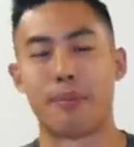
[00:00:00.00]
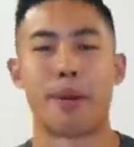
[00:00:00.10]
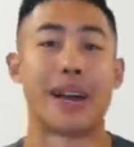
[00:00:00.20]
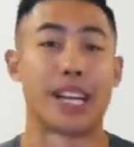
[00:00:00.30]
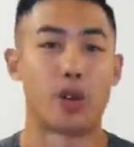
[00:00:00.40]

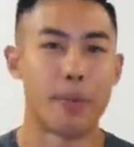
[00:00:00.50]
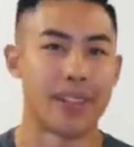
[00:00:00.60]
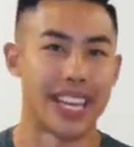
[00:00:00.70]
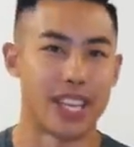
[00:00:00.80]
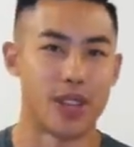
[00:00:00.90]
about my
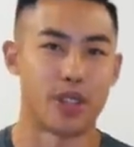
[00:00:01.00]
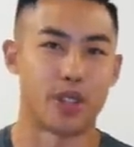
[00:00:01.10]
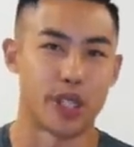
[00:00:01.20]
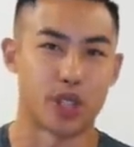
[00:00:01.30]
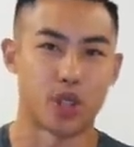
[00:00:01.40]
equipment that I use
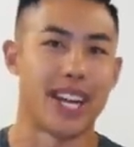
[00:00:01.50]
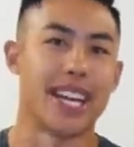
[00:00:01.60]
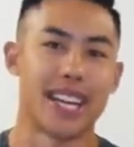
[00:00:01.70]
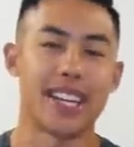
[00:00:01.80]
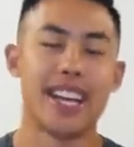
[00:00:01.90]
during
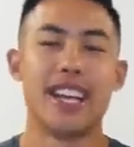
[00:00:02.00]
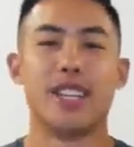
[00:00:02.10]
training.